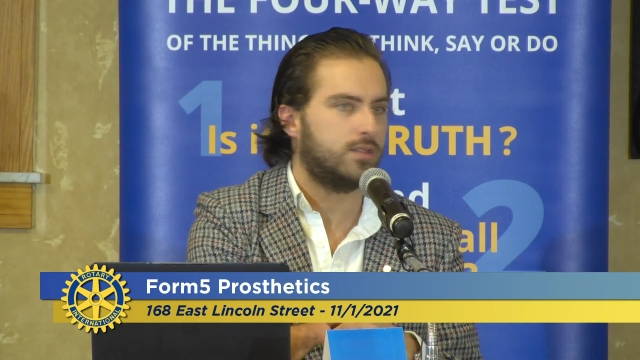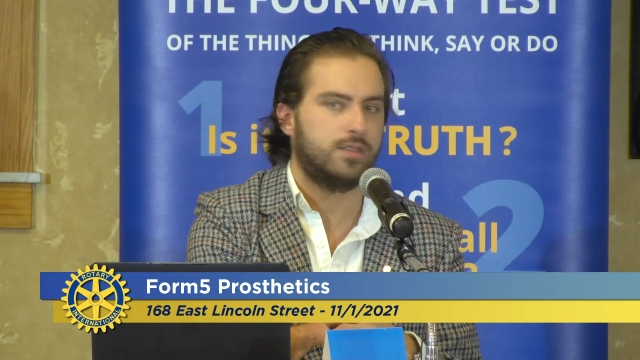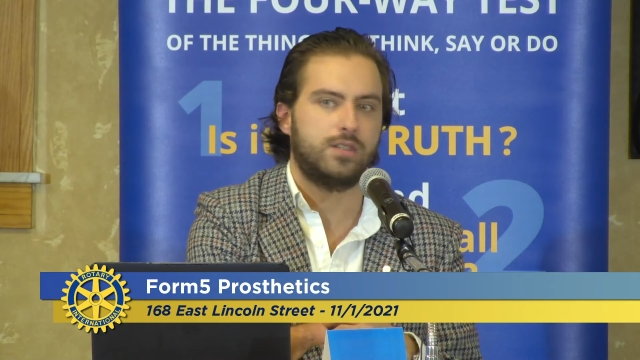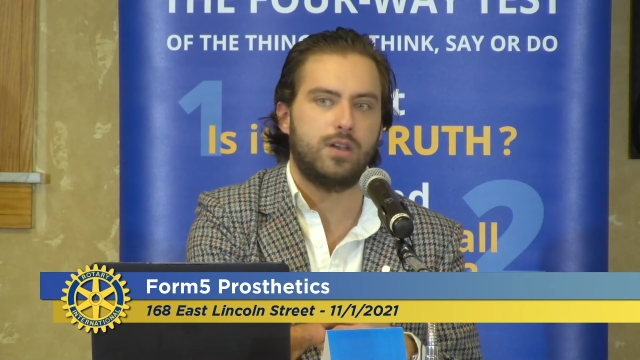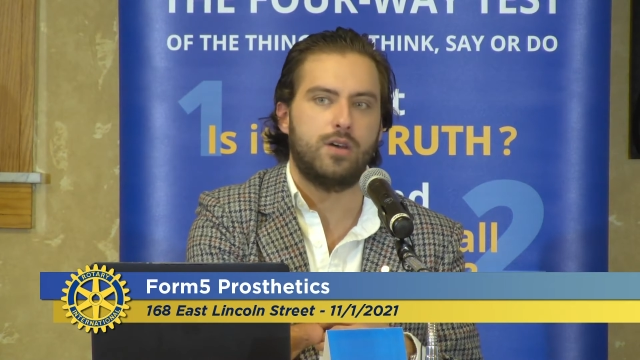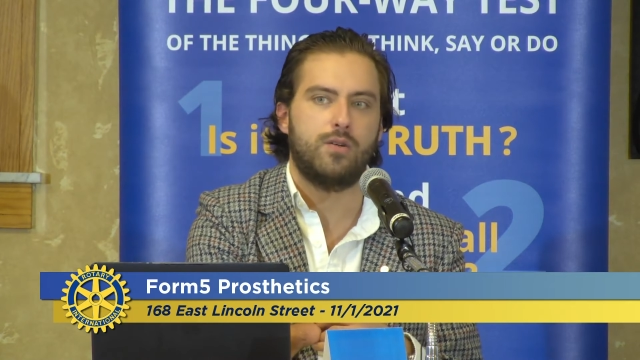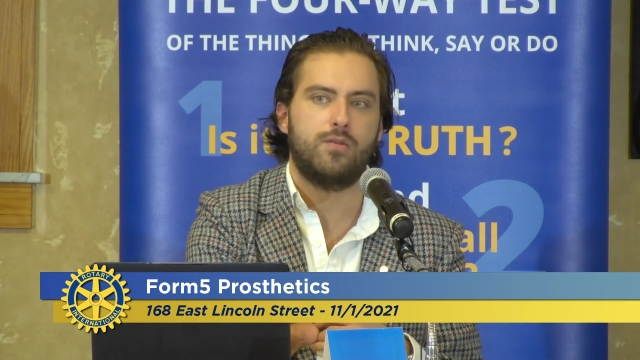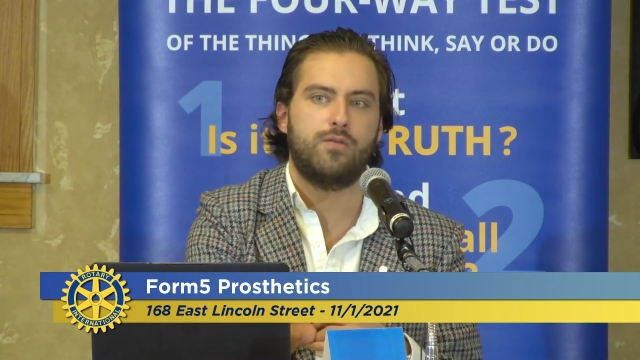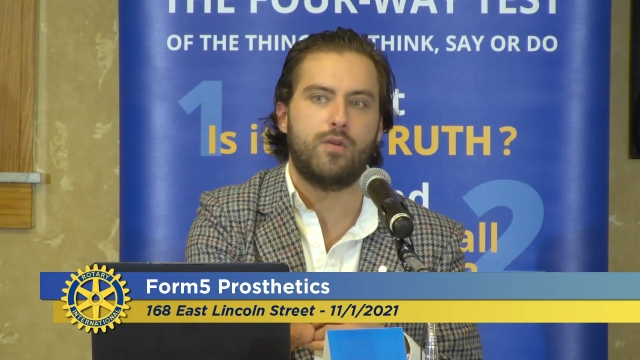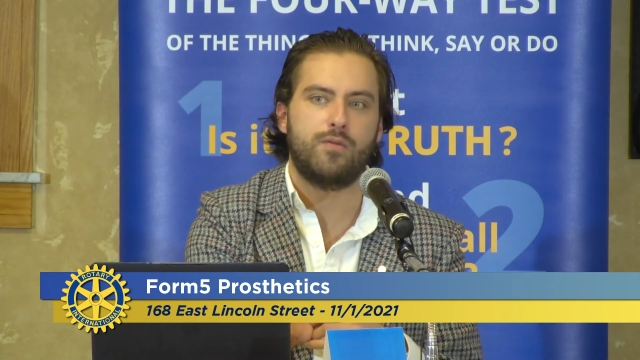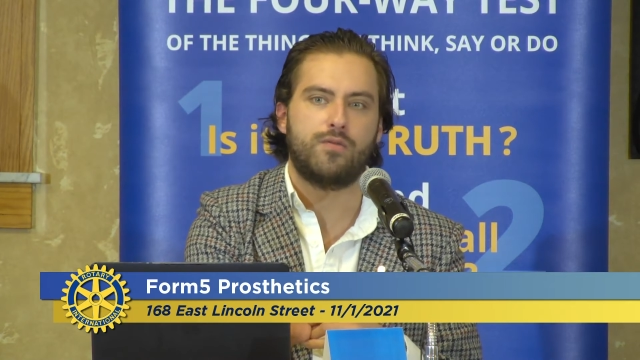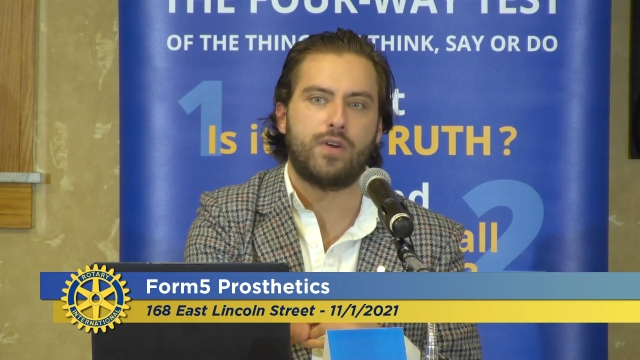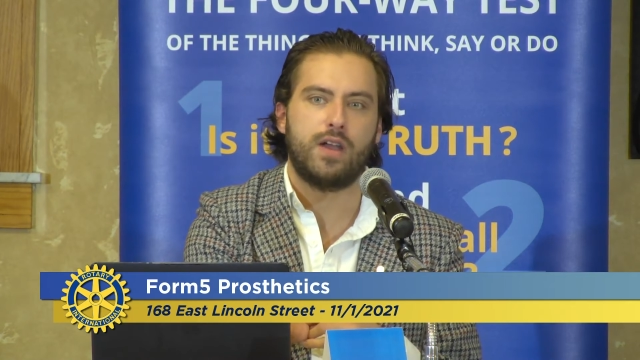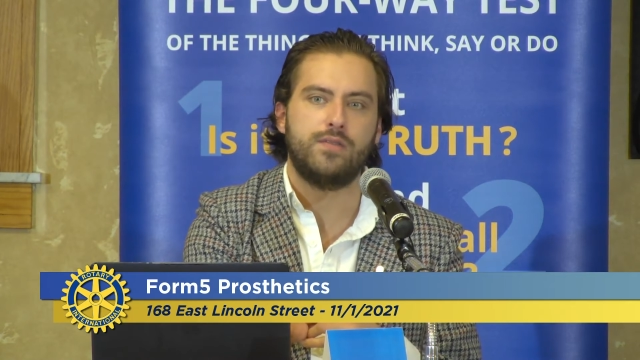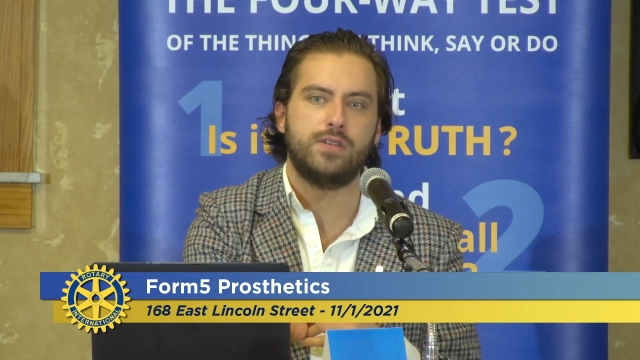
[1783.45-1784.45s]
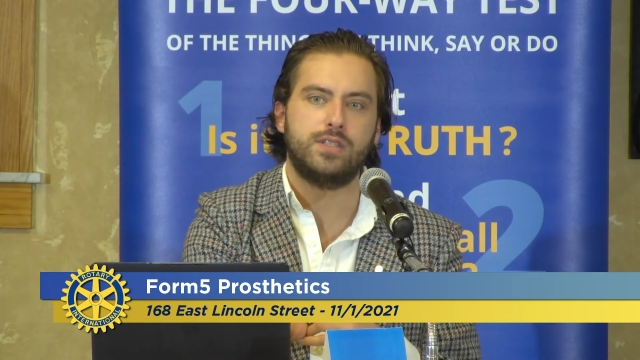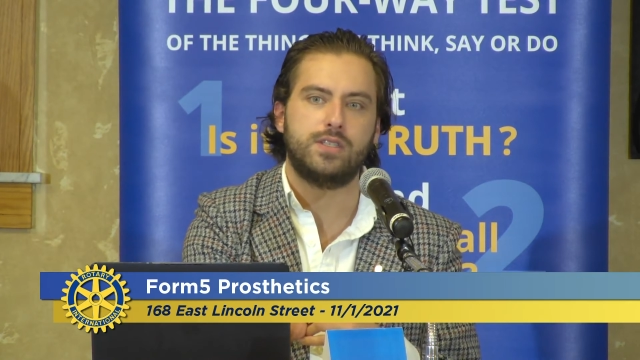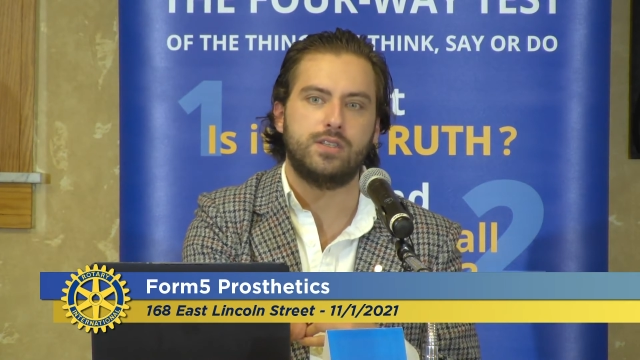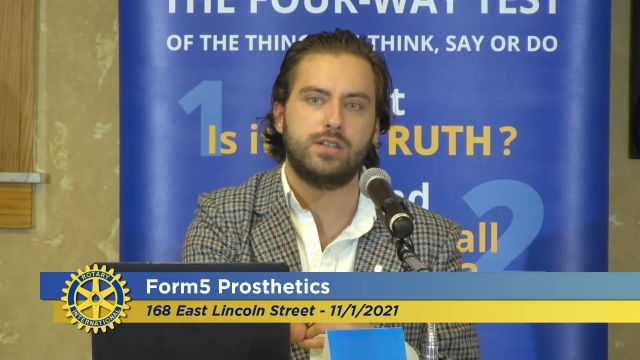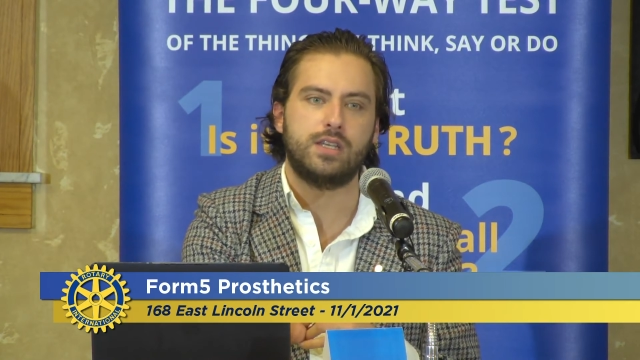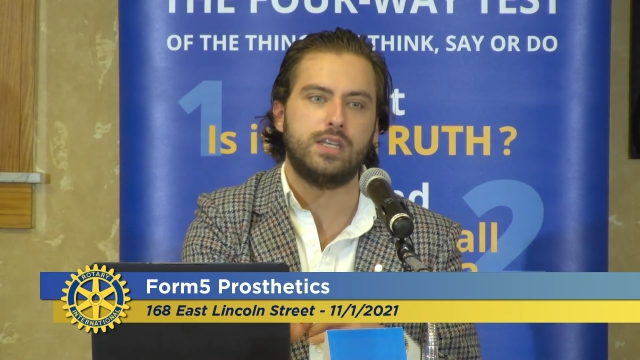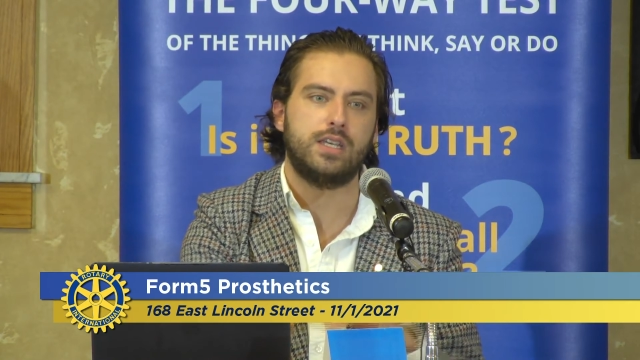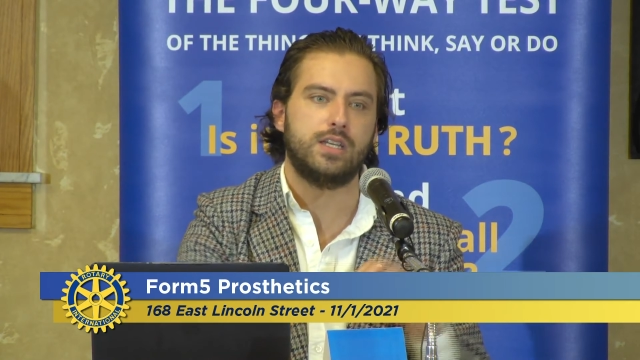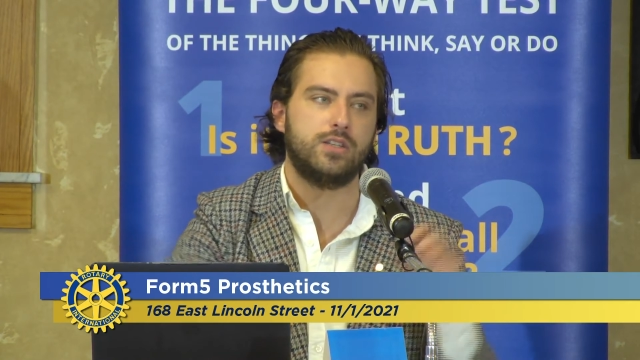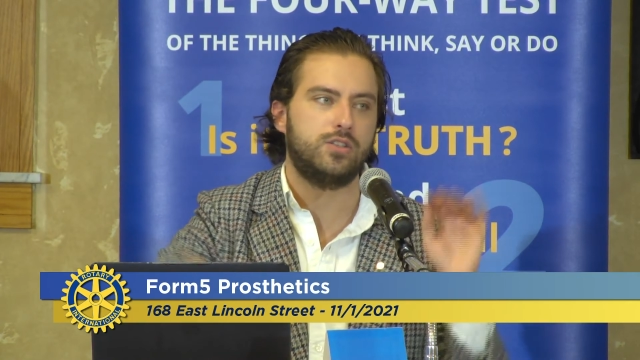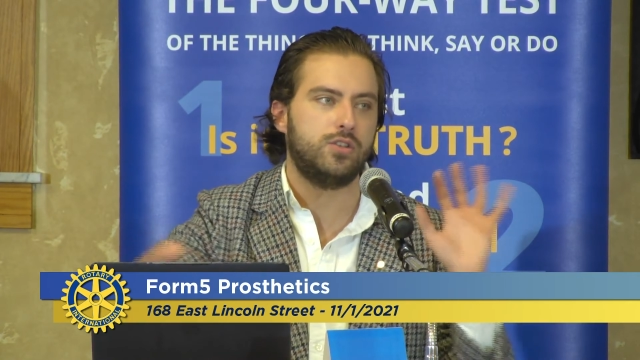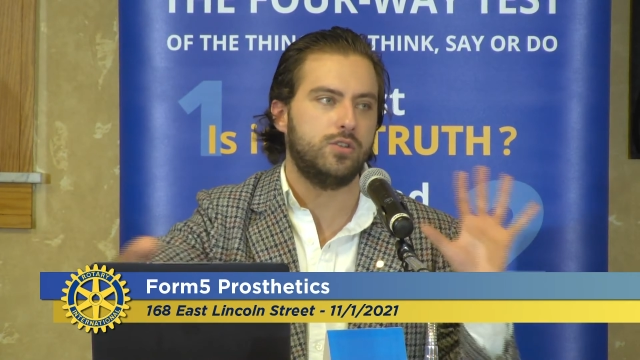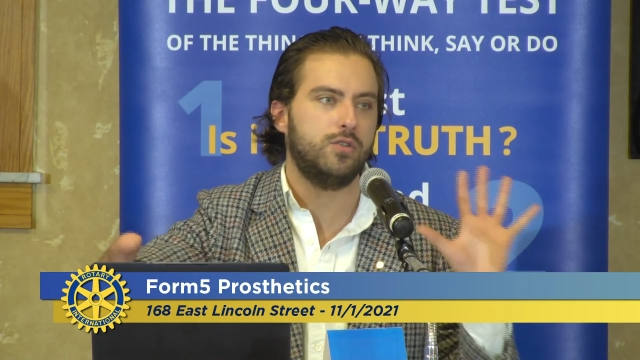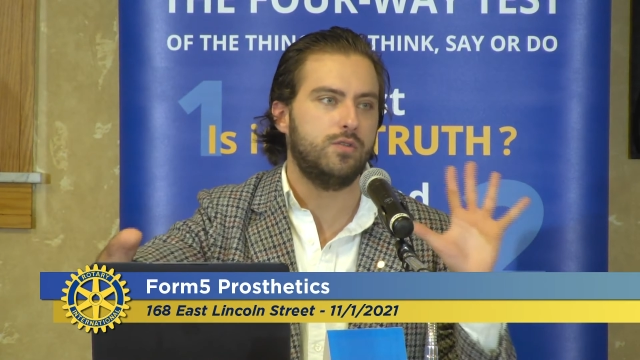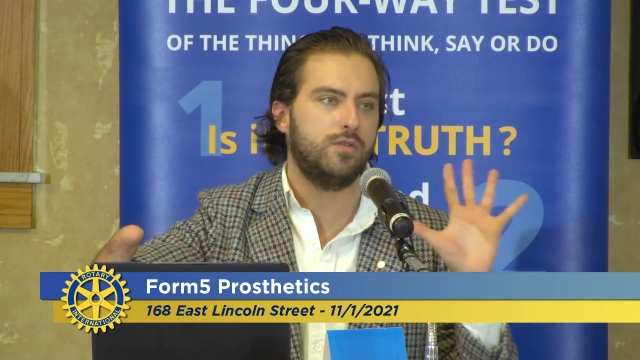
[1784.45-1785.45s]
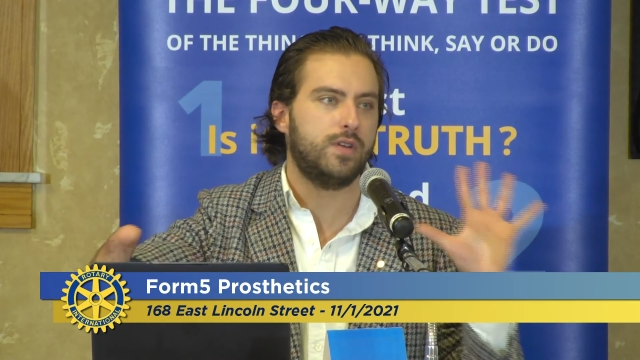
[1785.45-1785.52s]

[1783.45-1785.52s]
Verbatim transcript: So, Form 5 is looking at two